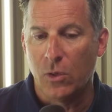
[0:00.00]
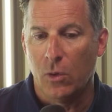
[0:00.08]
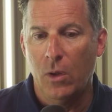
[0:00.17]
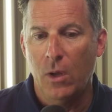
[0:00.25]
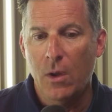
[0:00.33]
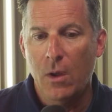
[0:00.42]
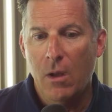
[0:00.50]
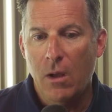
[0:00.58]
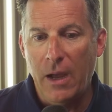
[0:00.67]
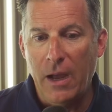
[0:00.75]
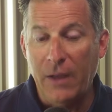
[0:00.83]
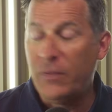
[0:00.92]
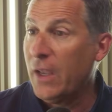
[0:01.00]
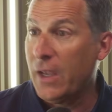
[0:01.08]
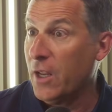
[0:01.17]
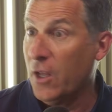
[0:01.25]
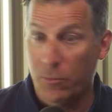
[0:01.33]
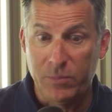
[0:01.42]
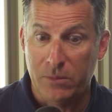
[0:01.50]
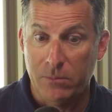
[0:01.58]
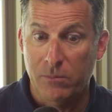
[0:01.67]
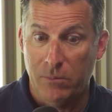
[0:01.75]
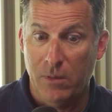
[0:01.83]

So I think it helps